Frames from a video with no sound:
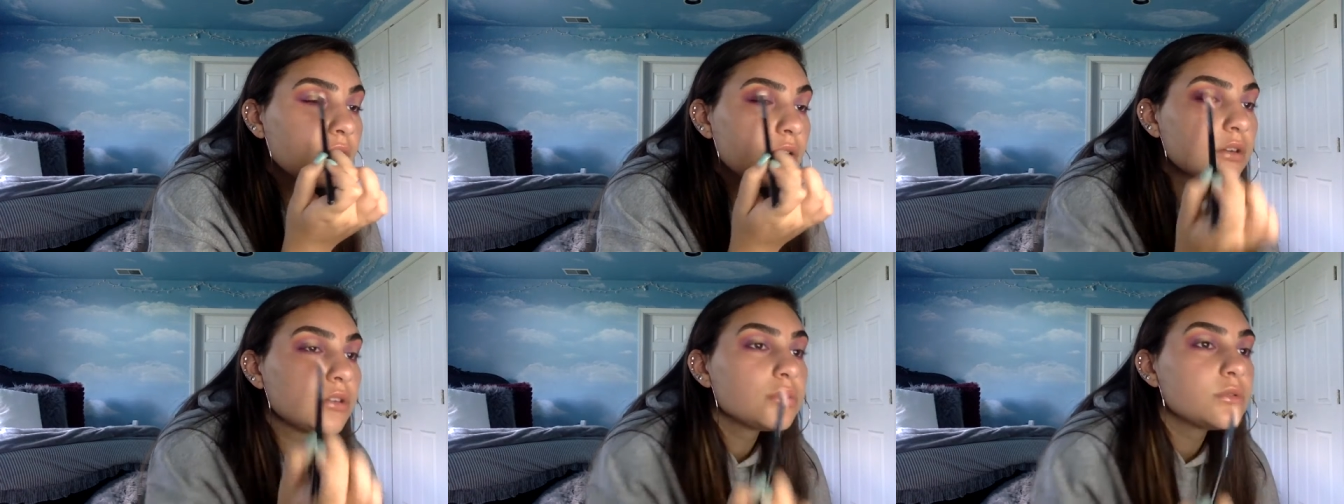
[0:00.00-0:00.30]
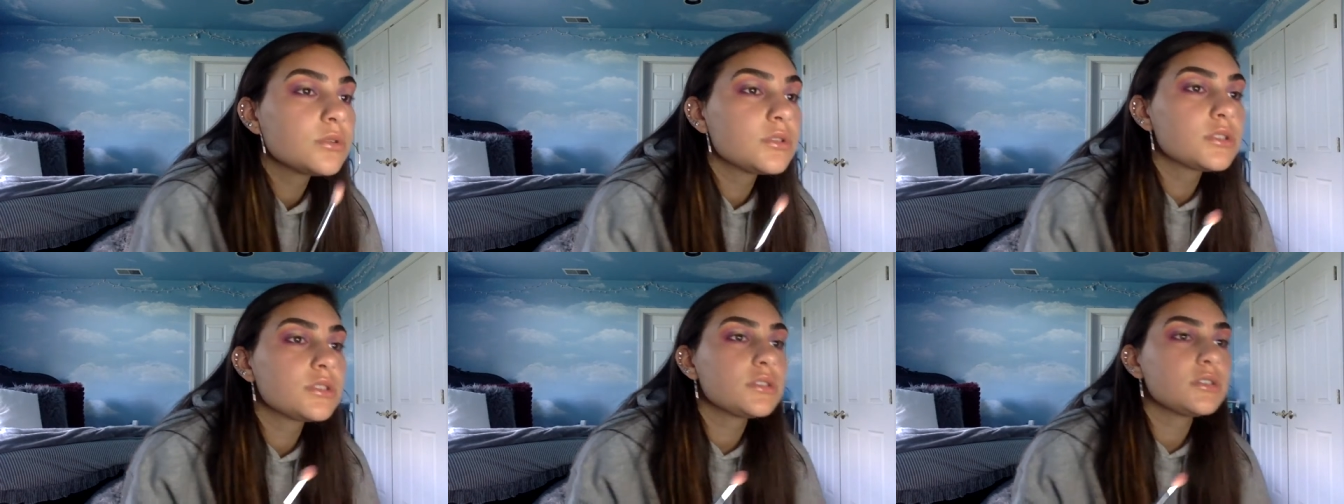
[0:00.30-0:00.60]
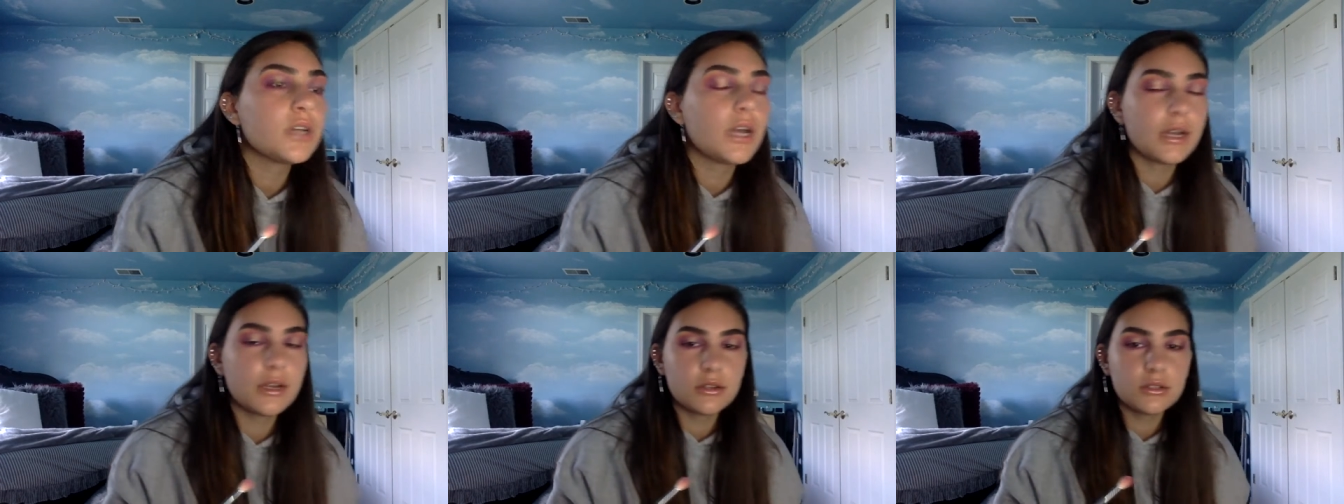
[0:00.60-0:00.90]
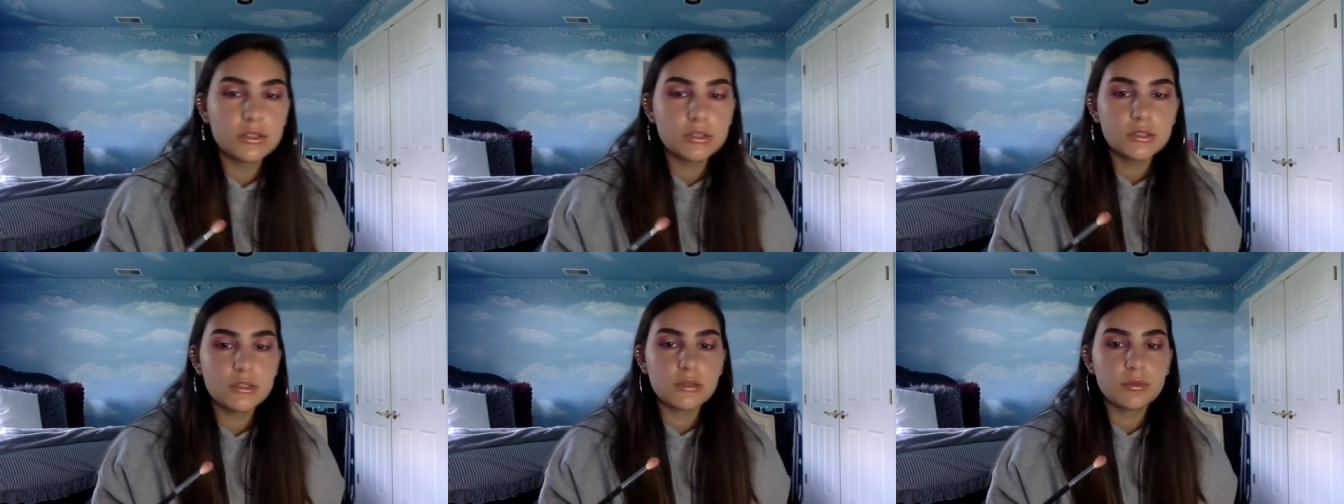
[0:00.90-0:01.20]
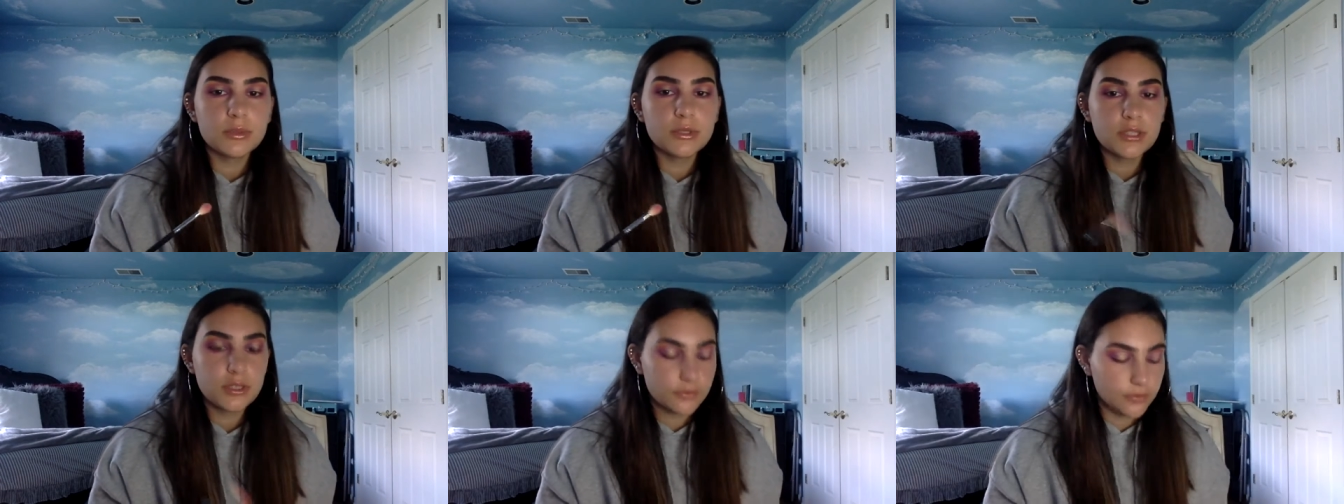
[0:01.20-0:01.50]
hers was styled a little
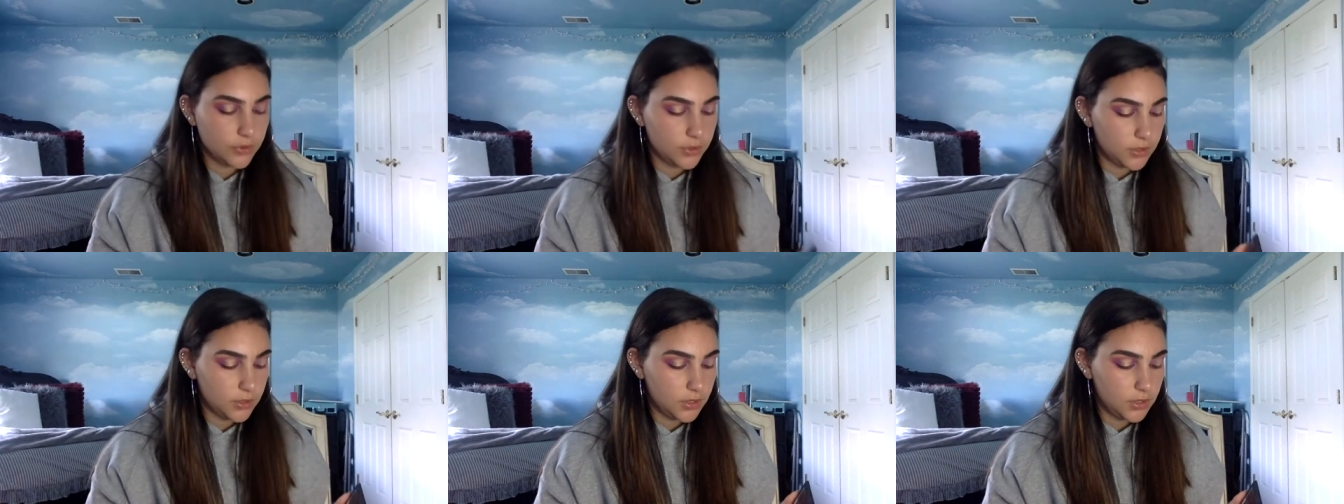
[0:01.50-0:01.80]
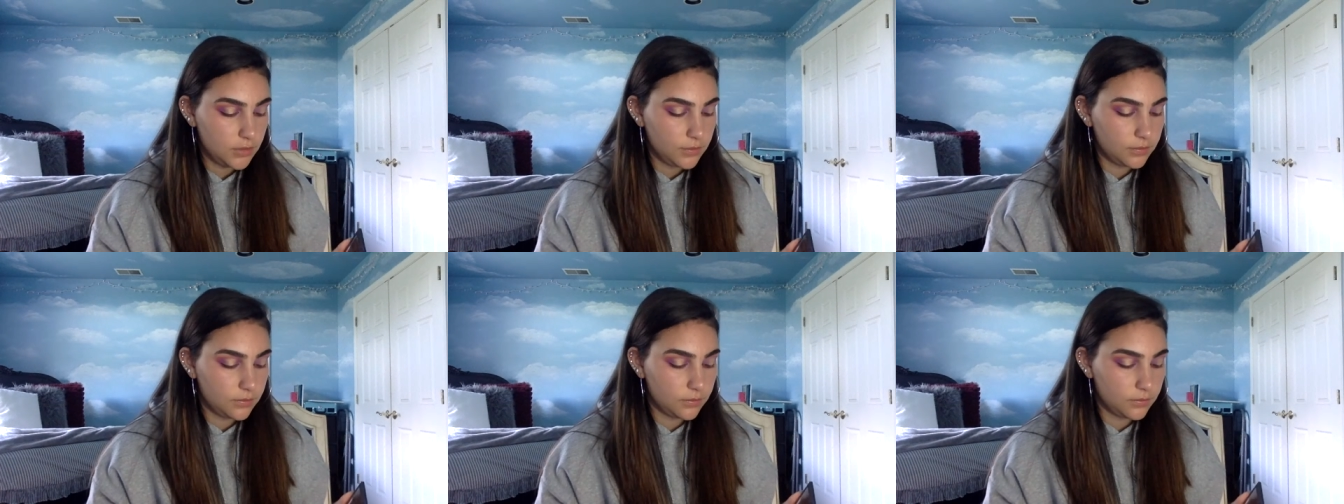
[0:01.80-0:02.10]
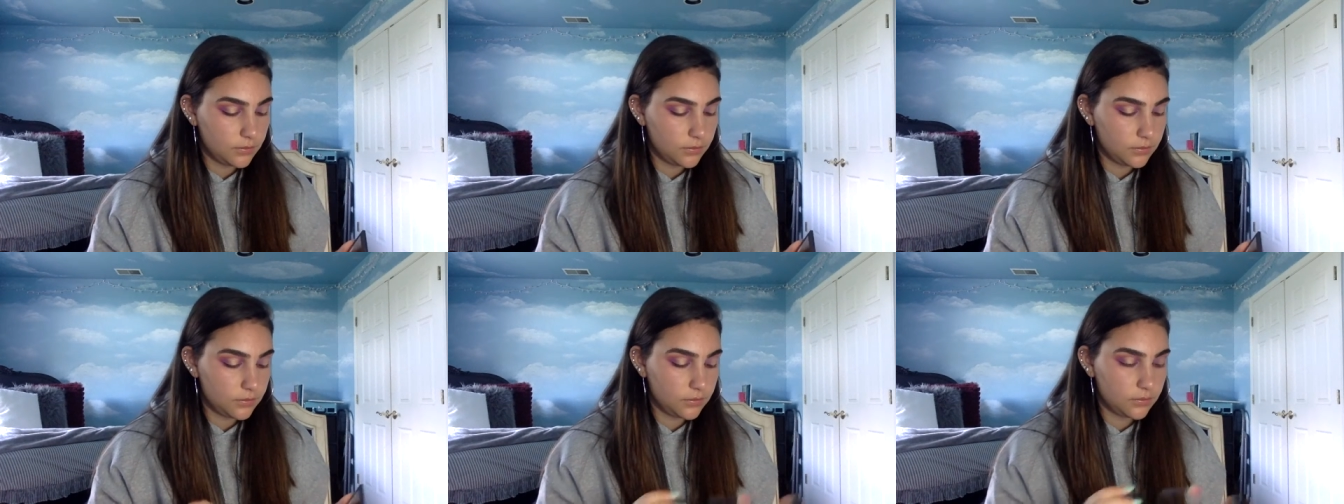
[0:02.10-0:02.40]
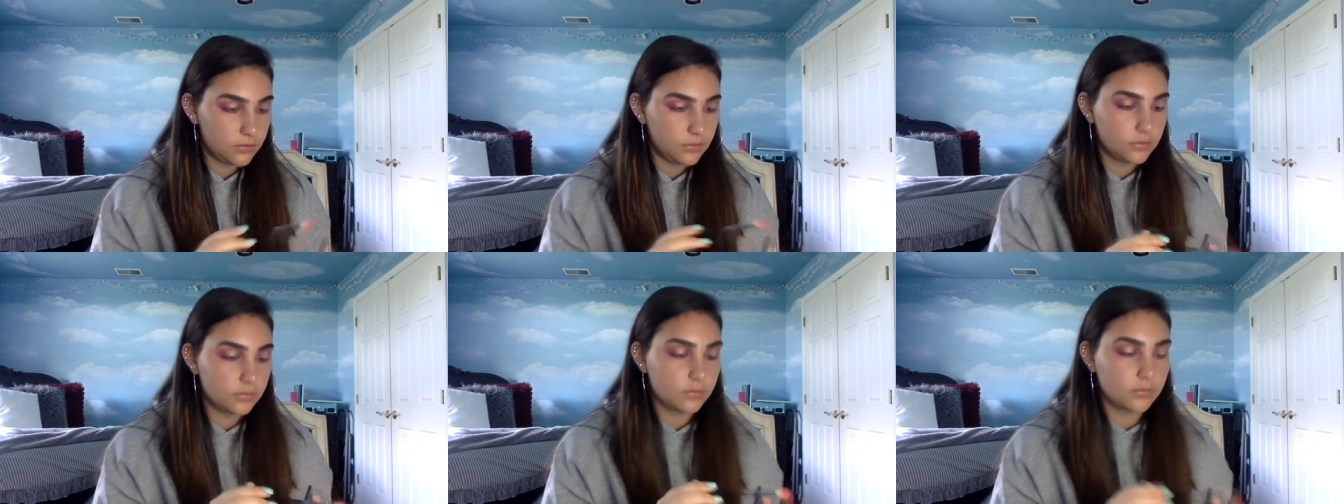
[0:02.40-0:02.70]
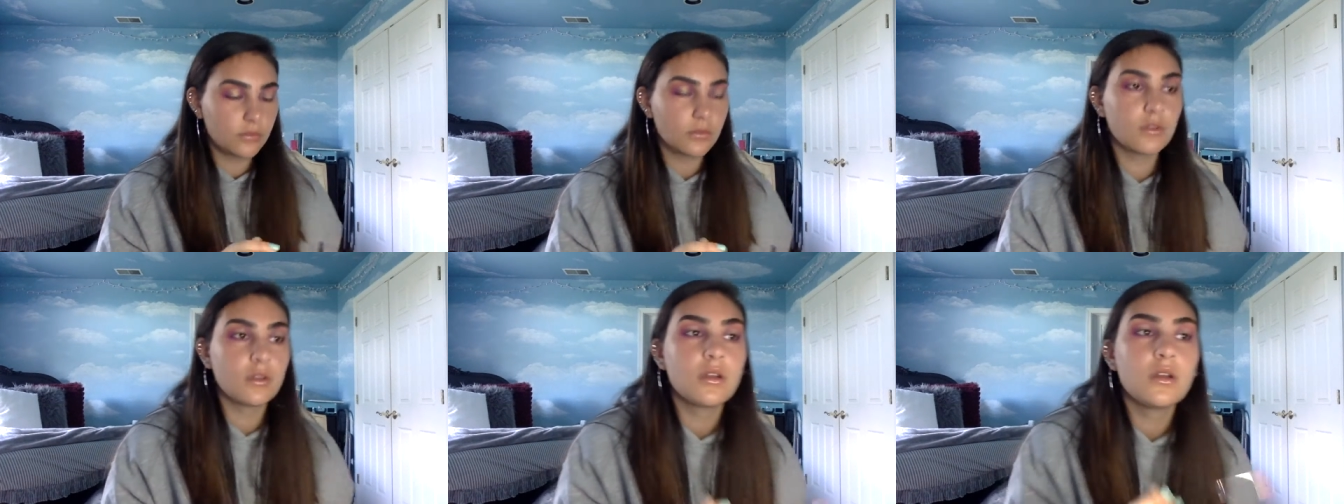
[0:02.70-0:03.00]
bit differently.
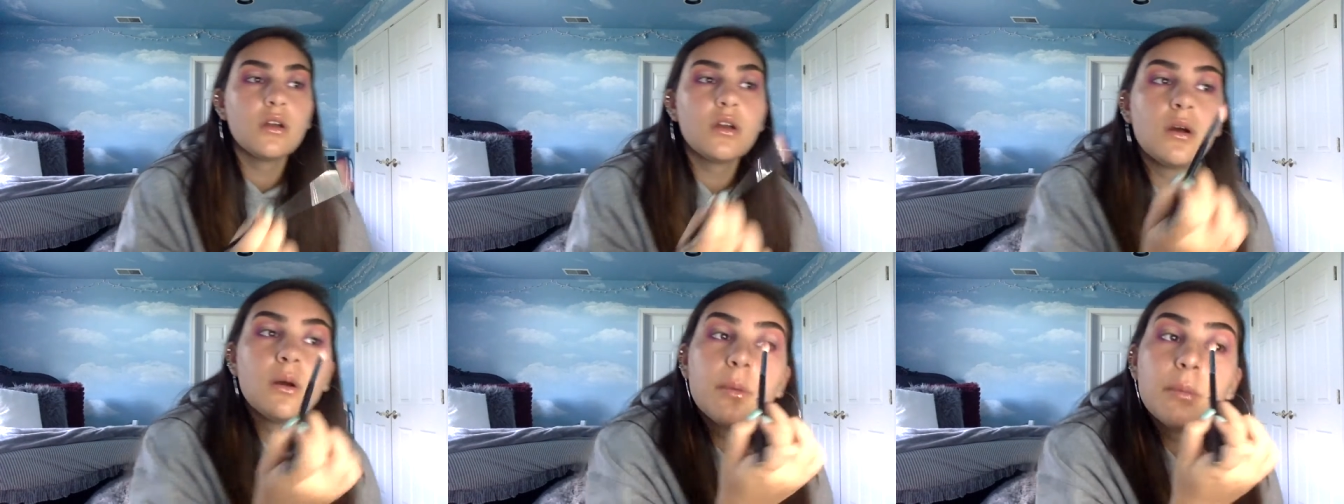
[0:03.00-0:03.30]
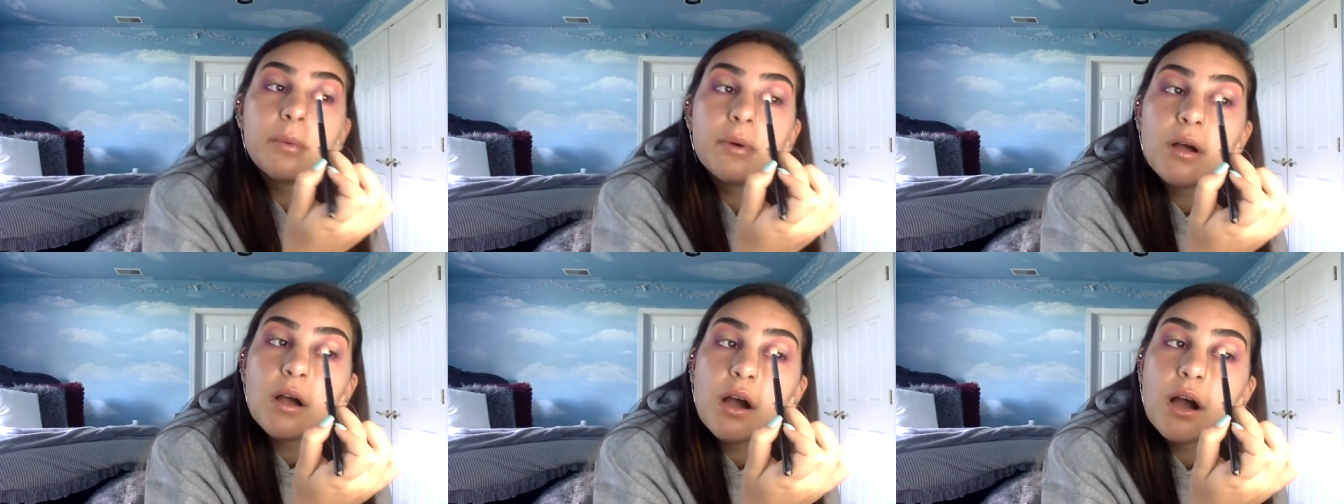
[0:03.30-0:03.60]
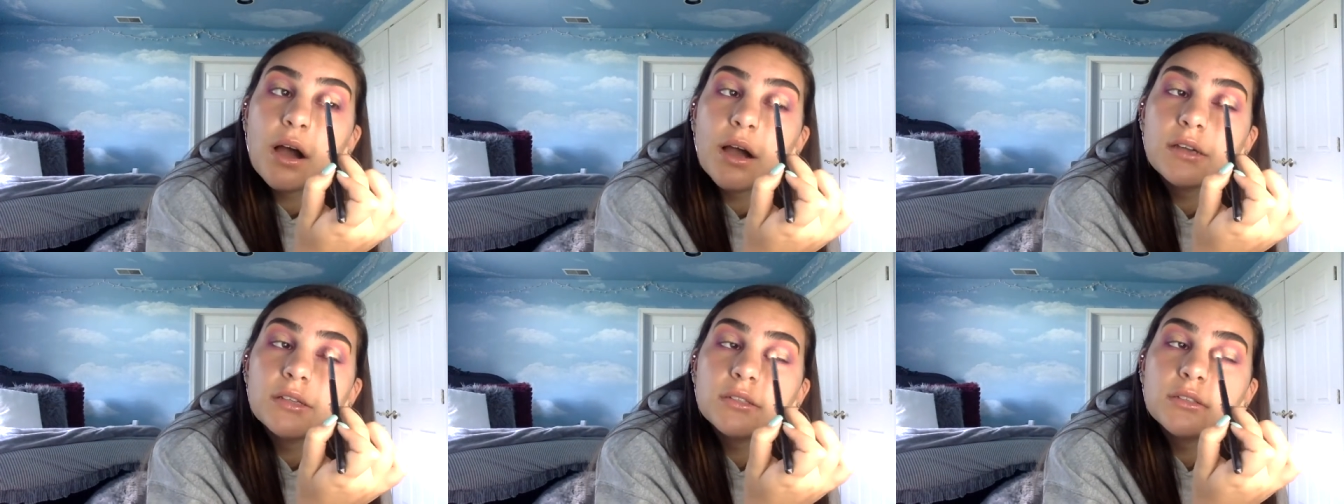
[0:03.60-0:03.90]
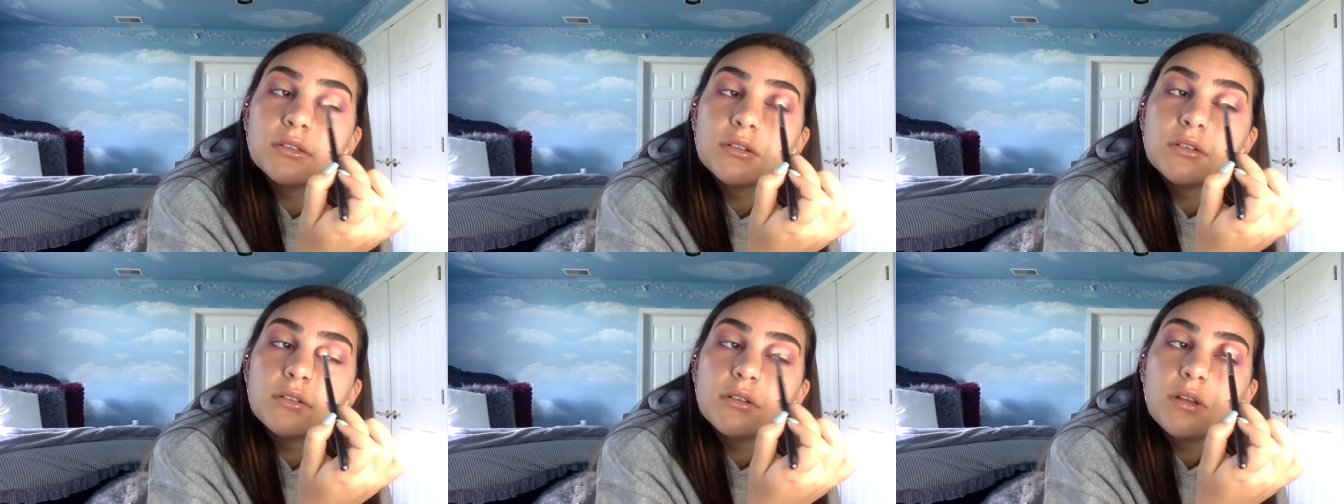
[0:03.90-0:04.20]
But I still